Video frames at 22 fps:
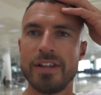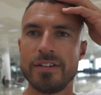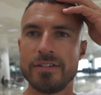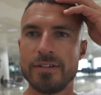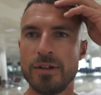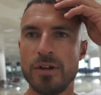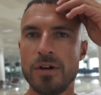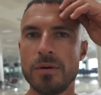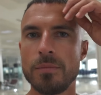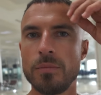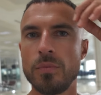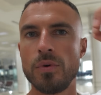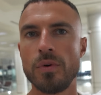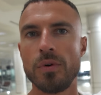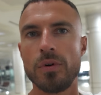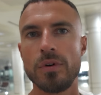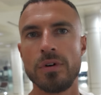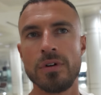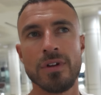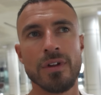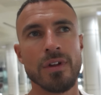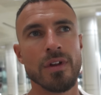there's a lot
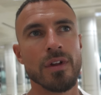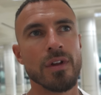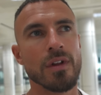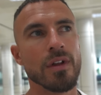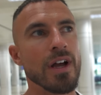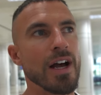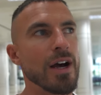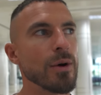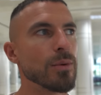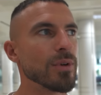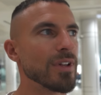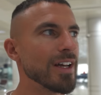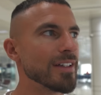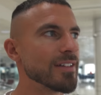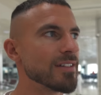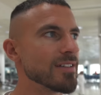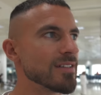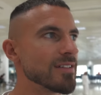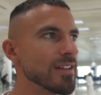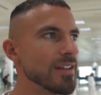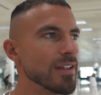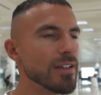more I would like to
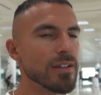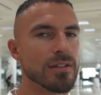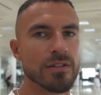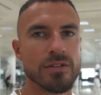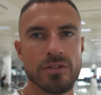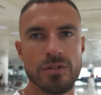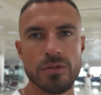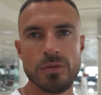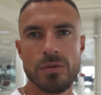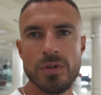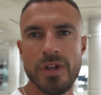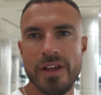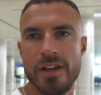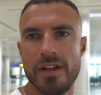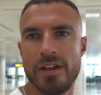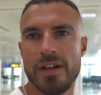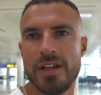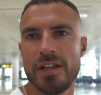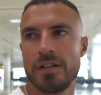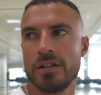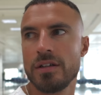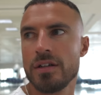see and do here
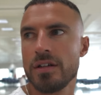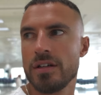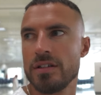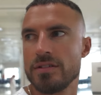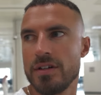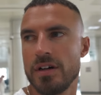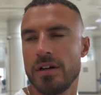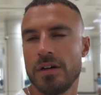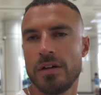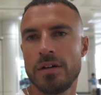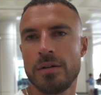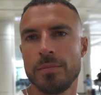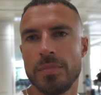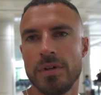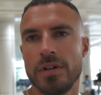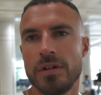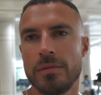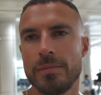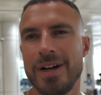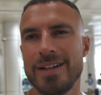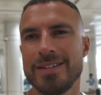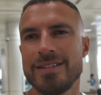in Qatar,
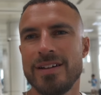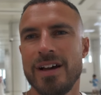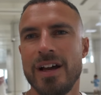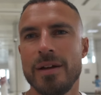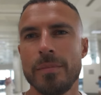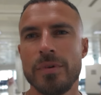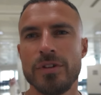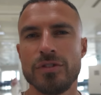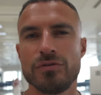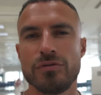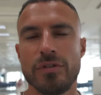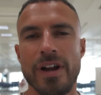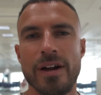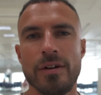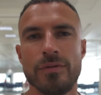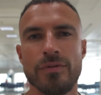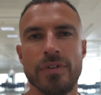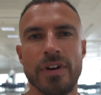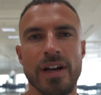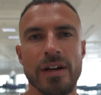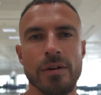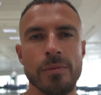but my time has run out
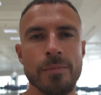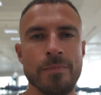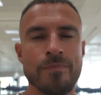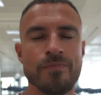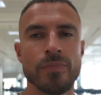for now.